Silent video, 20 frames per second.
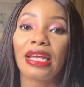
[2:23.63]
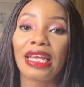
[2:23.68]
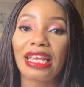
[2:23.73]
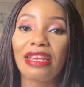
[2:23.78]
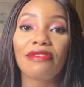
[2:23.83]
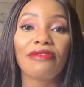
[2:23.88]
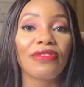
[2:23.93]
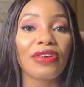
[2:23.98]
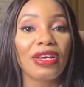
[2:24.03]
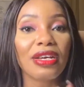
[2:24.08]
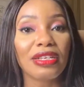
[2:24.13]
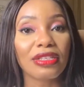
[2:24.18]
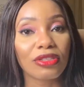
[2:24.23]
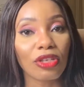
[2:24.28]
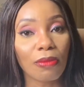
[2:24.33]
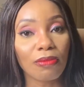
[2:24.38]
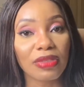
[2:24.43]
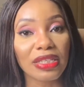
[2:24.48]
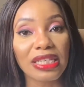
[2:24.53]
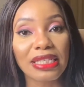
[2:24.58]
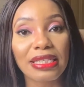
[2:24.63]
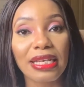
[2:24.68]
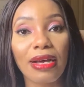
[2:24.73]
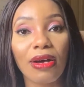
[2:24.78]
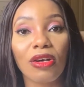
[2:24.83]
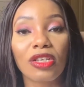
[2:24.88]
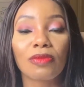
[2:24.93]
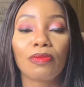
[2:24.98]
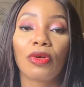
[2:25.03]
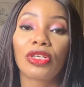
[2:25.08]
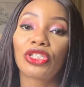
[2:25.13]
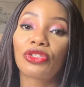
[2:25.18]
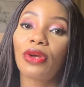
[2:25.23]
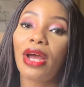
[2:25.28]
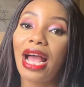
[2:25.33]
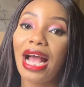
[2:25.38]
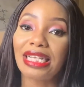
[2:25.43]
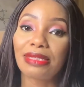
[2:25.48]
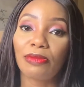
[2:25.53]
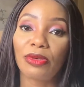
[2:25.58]
Give some details, but
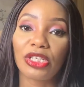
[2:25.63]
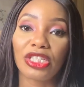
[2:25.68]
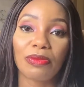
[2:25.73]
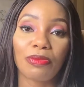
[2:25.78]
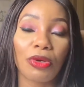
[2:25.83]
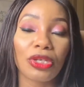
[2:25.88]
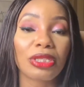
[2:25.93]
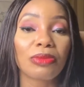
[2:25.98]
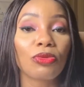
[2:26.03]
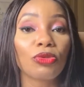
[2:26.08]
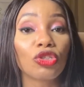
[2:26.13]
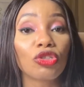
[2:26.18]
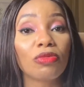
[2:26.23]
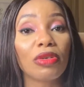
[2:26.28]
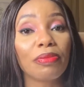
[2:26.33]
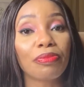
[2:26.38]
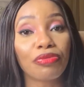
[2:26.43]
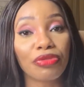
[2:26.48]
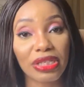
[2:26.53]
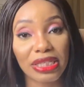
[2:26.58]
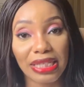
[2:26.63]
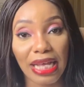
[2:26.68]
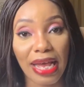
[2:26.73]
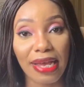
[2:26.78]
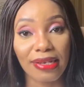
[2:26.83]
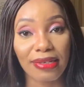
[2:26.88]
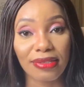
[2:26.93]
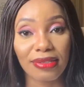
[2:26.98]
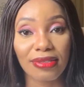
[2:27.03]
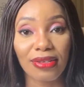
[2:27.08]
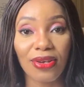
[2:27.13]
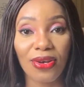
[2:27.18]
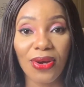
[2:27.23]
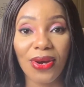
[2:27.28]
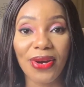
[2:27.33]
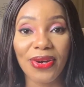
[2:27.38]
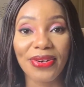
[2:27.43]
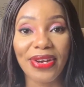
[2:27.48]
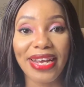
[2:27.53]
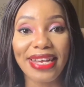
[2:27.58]
try as much as possible to be precise.
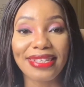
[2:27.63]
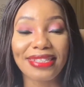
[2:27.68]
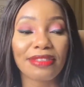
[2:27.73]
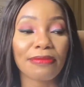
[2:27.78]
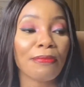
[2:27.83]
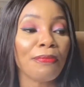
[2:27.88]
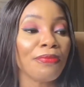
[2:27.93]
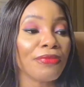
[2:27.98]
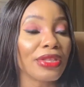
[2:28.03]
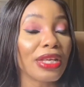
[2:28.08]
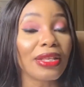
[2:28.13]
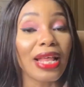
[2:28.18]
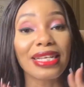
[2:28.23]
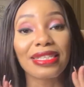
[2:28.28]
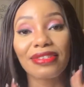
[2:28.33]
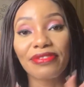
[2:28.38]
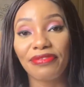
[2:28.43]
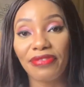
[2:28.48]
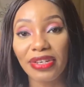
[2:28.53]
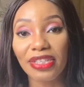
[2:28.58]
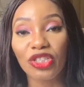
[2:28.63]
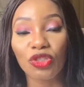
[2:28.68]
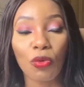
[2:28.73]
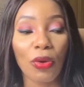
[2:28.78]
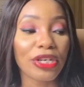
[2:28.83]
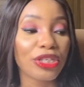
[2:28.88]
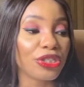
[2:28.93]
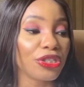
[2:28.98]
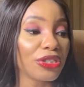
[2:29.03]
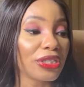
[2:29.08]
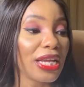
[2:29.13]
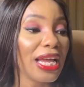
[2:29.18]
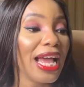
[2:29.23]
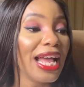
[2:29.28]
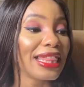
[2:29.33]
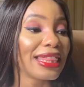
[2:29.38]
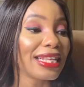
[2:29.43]
All right, now that's the first question.